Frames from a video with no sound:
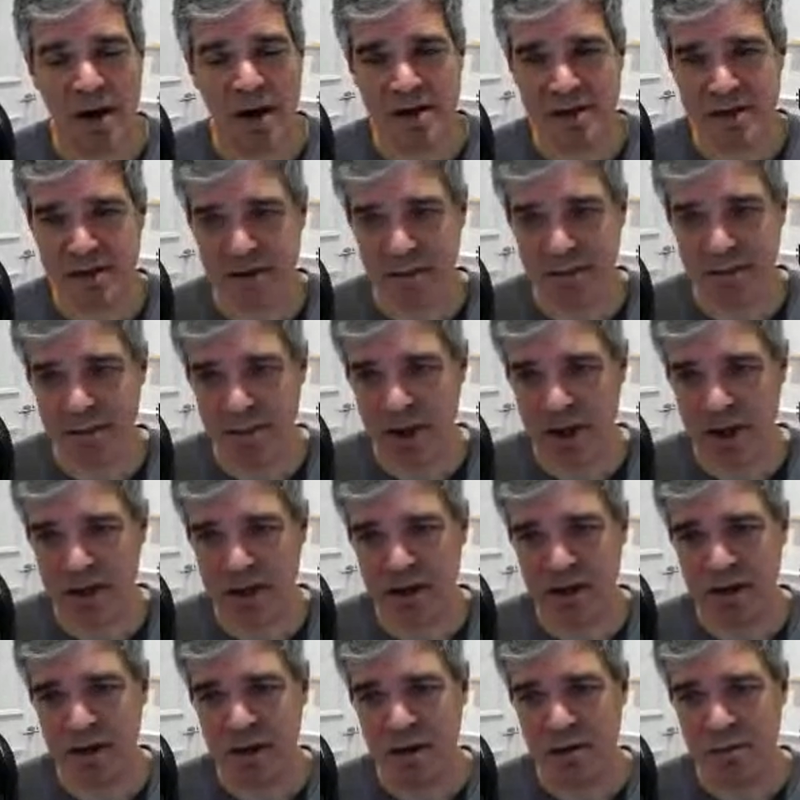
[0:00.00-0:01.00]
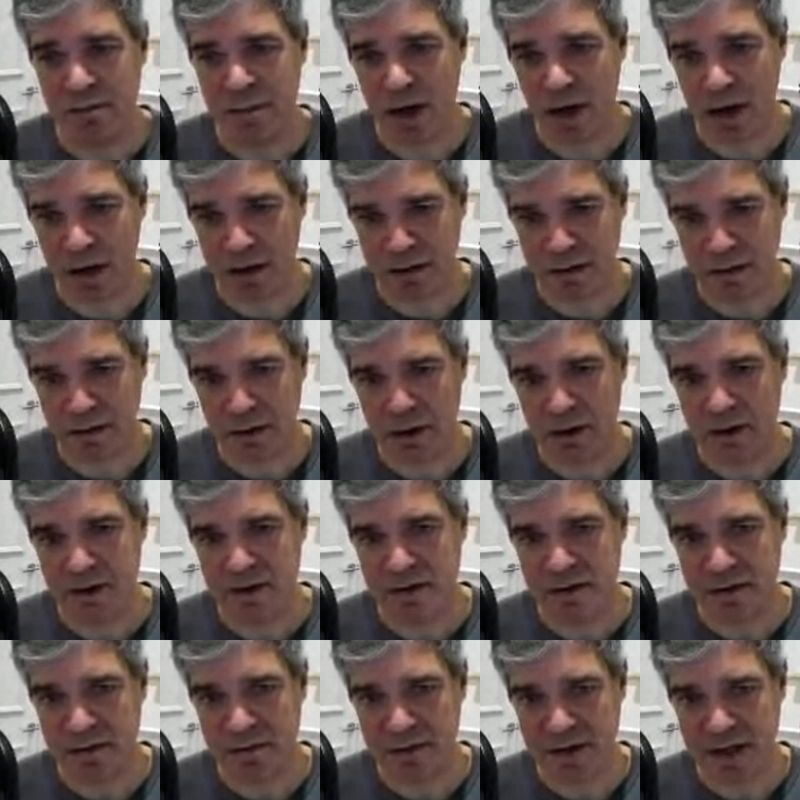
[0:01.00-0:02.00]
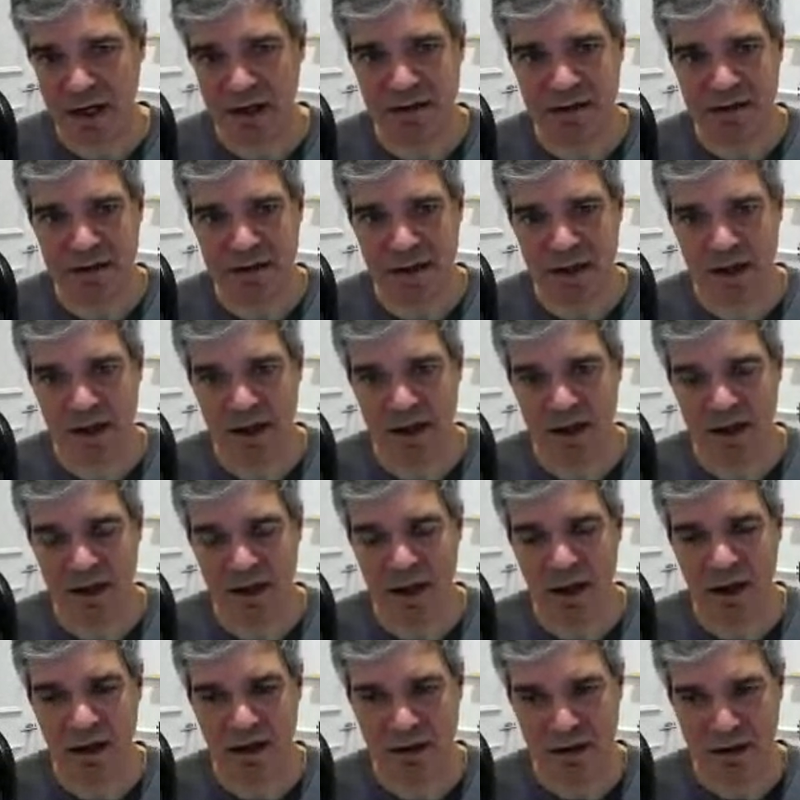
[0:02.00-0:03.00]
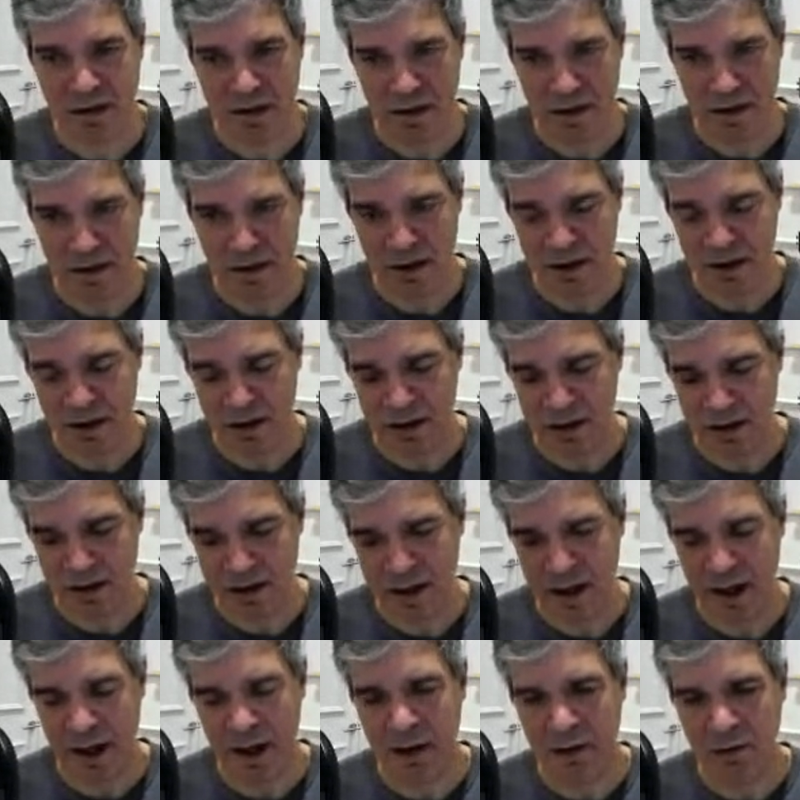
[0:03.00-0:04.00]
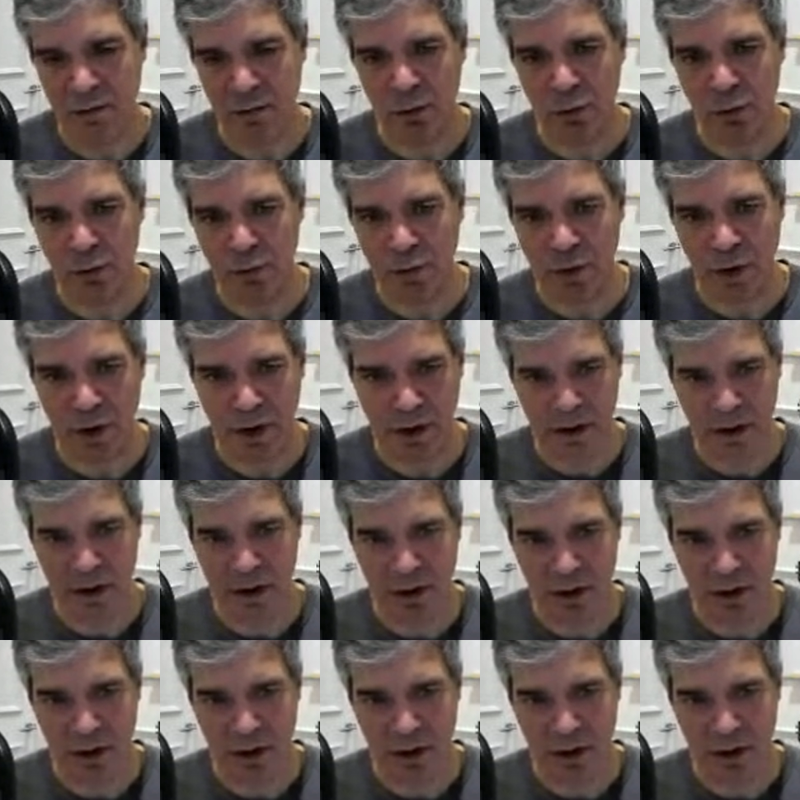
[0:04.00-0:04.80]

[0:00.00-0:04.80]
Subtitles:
submitting their model on some test data that Kaggle will run